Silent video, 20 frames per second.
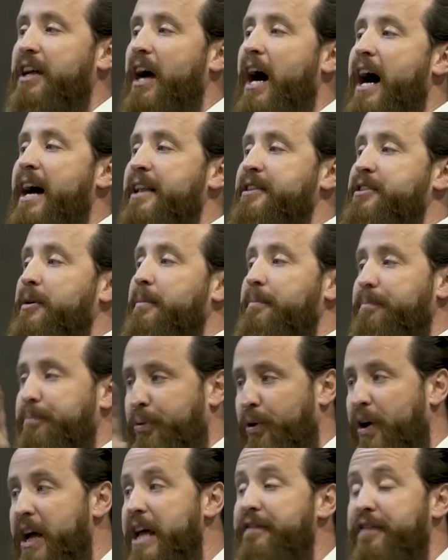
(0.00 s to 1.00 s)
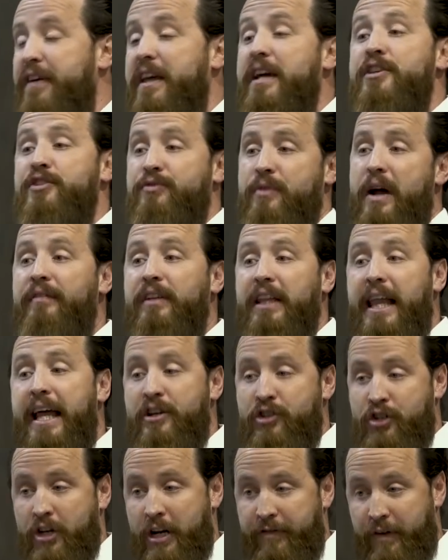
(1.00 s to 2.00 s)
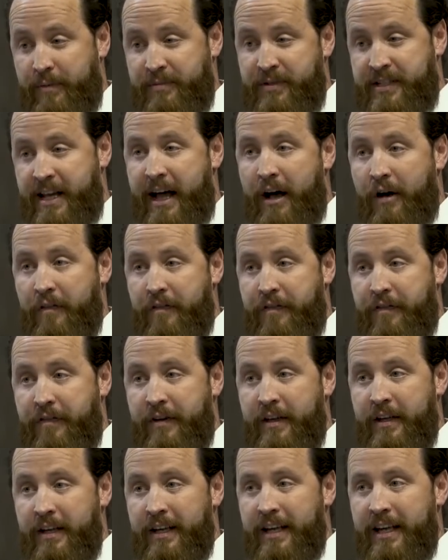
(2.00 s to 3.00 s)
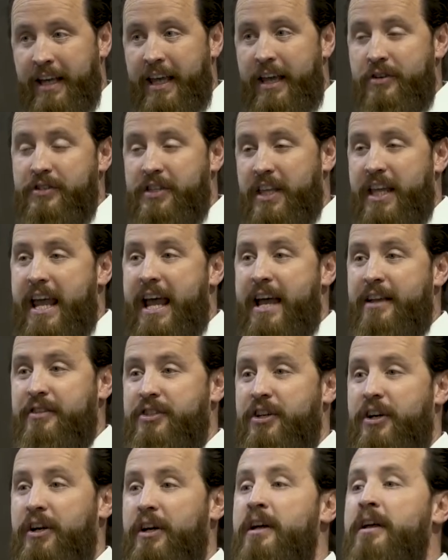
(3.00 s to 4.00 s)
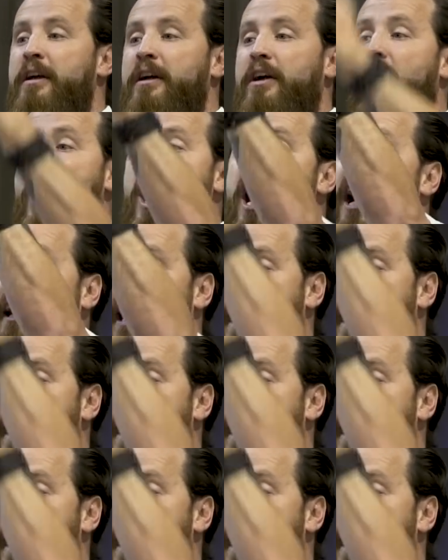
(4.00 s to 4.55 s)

God's previous revelation of himself. Here's the answer. God